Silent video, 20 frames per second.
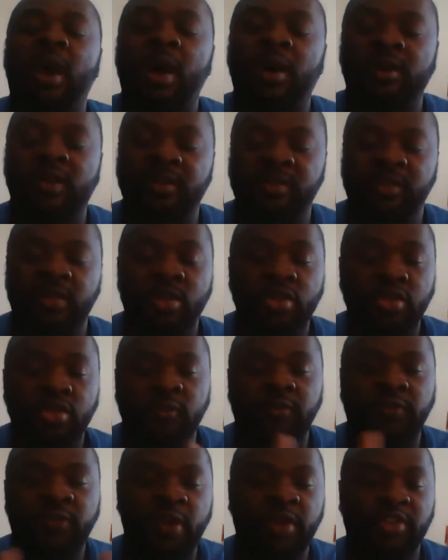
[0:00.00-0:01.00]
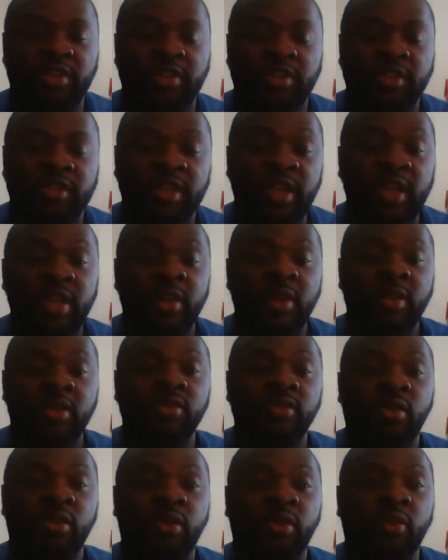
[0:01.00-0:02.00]
to the audience, shoe functions.
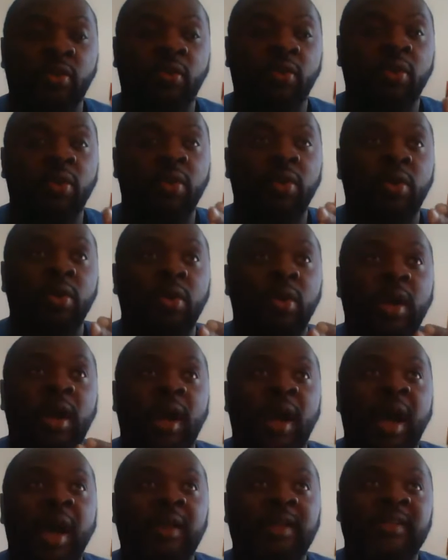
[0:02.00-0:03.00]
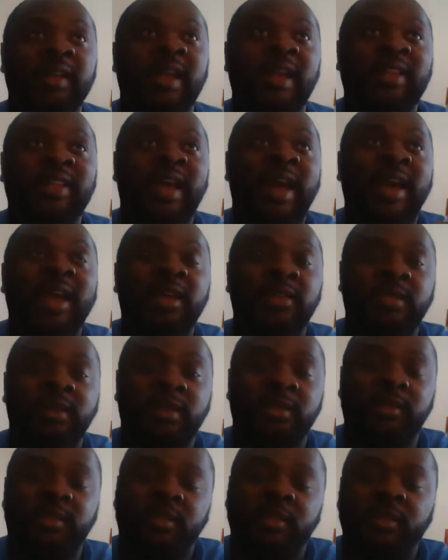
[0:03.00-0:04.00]
So how does that tie
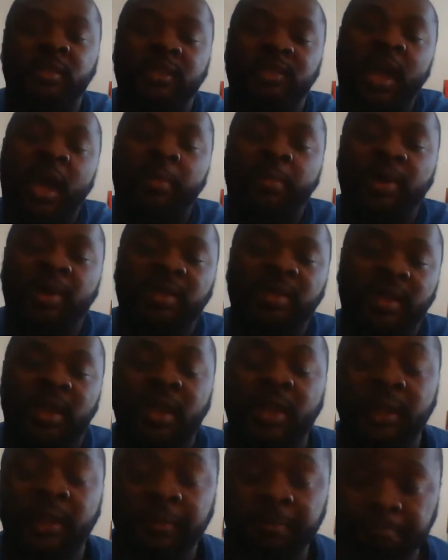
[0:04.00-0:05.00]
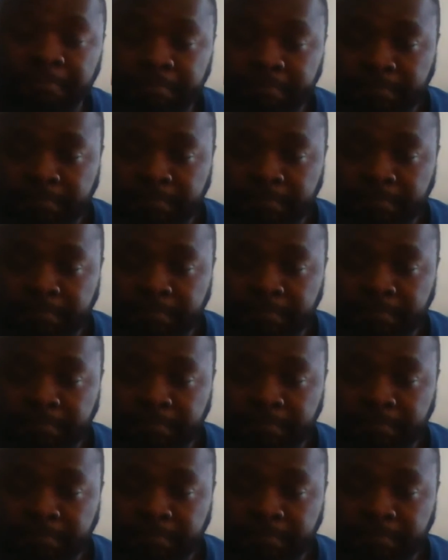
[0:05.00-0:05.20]
into the topic today?